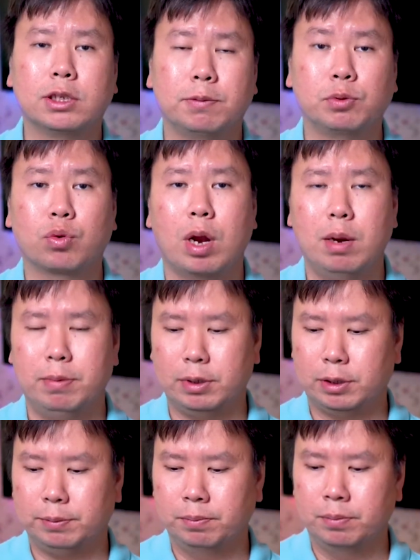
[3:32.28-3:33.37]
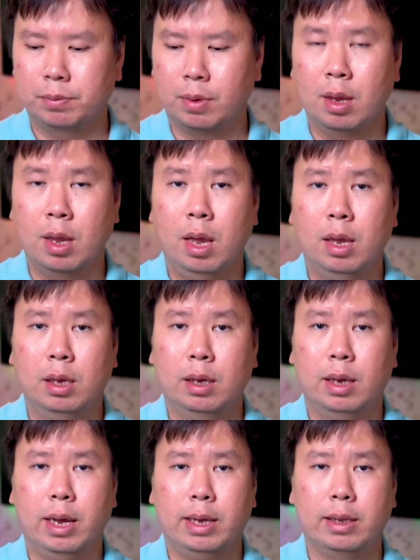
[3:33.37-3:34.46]
subscribers.
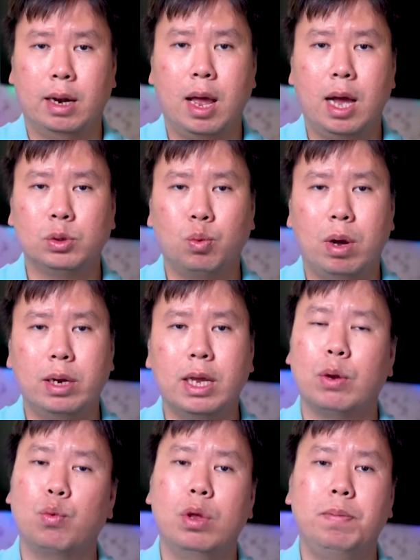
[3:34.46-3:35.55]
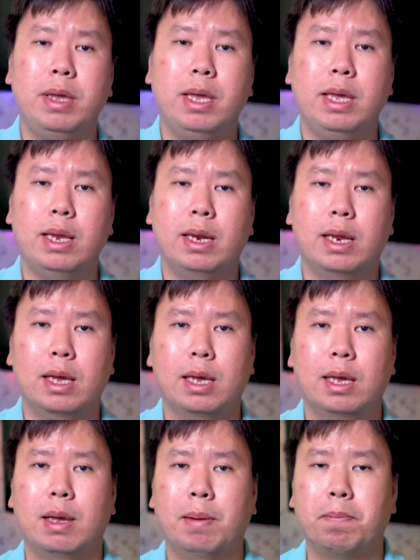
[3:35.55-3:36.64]
And the last one, it will be the